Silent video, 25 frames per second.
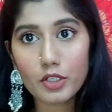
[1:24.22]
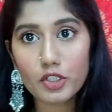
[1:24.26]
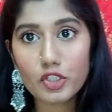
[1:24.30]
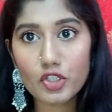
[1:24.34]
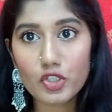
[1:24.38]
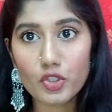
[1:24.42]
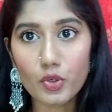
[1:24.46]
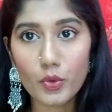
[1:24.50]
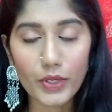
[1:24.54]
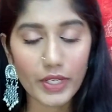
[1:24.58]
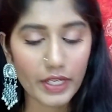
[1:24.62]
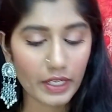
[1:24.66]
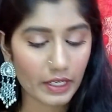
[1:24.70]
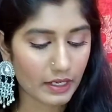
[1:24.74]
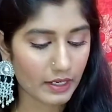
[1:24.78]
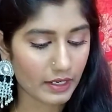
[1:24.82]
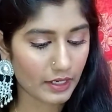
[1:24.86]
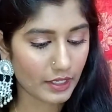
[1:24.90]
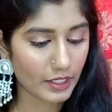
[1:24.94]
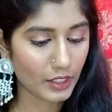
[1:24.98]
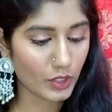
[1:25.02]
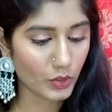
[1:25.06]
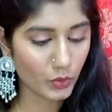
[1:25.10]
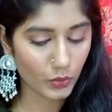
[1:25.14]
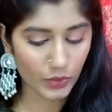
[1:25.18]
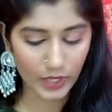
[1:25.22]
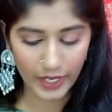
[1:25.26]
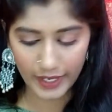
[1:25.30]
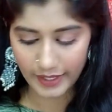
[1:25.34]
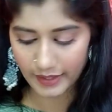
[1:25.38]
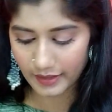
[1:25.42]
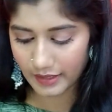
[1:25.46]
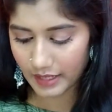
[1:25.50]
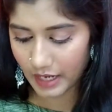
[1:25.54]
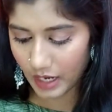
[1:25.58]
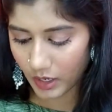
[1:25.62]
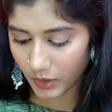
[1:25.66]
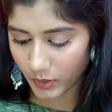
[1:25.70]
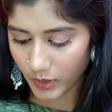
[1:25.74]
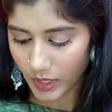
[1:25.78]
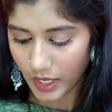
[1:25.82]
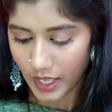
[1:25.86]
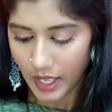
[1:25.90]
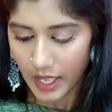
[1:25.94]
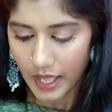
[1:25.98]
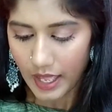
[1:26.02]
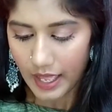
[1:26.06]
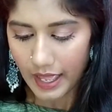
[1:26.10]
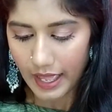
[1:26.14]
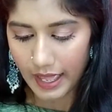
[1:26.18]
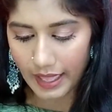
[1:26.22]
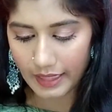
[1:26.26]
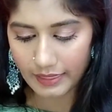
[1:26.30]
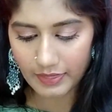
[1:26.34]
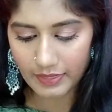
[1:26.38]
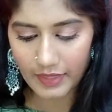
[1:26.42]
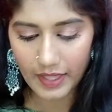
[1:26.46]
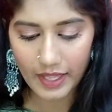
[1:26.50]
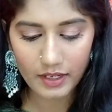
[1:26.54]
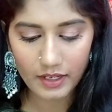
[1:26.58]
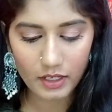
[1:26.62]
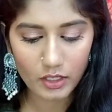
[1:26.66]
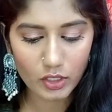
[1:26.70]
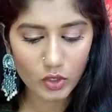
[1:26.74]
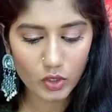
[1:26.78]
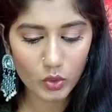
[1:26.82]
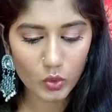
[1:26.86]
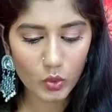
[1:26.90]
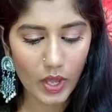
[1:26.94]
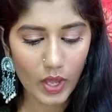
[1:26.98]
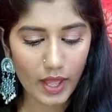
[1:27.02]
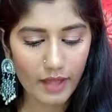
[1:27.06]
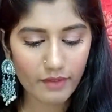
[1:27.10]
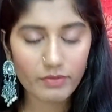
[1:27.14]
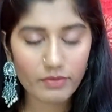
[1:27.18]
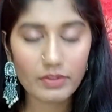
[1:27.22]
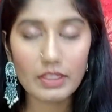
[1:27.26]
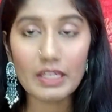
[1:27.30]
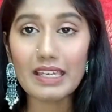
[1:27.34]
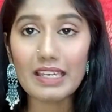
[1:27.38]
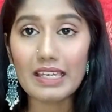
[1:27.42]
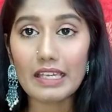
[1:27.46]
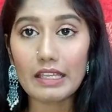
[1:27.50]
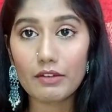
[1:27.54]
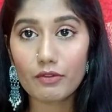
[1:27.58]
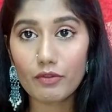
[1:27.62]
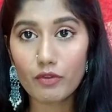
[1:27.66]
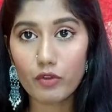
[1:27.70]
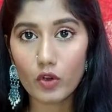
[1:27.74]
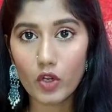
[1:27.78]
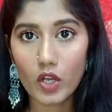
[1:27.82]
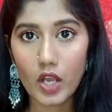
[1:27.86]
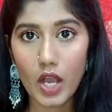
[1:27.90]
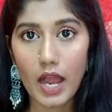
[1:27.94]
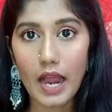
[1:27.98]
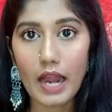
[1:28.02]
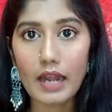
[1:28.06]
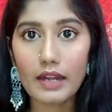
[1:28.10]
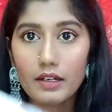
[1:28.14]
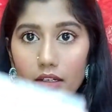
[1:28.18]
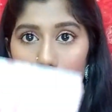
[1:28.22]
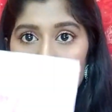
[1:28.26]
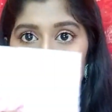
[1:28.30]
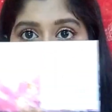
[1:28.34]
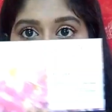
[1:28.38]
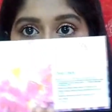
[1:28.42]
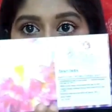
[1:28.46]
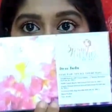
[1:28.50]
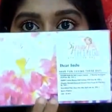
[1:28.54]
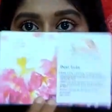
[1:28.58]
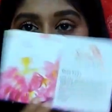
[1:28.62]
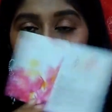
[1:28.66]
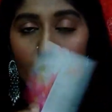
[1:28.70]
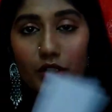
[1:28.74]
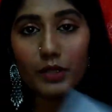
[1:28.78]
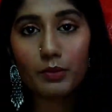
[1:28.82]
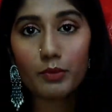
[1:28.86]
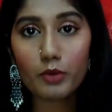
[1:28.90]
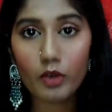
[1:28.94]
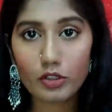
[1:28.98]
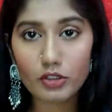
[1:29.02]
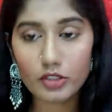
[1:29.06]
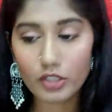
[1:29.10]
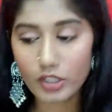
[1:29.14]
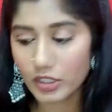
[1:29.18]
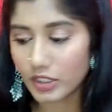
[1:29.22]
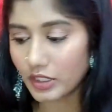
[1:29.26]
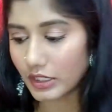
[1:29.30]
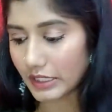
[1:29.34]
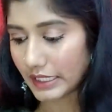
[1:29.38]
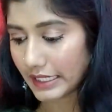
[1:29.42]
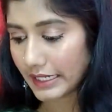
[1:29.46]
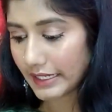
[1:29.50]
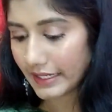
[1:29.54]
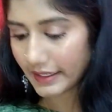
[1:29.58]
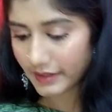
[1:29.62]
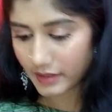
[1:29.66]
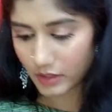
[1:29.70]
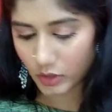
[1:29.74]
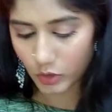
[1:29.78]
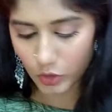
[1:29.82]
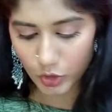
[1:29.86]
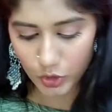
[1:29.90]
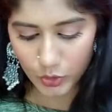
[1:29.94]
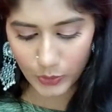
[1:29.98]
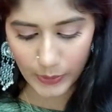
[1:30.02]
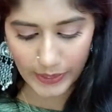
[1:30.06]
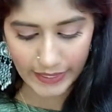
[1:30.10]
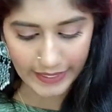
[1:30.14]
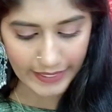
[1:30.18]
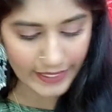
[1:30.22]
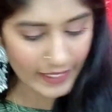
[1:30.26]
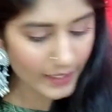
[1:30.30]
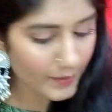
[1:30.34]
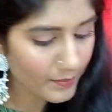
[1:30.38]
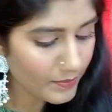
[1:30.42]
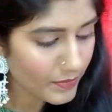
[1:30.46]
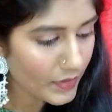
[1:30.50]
showing you right now. And then you have the info card, which I'm not gonna read as usually.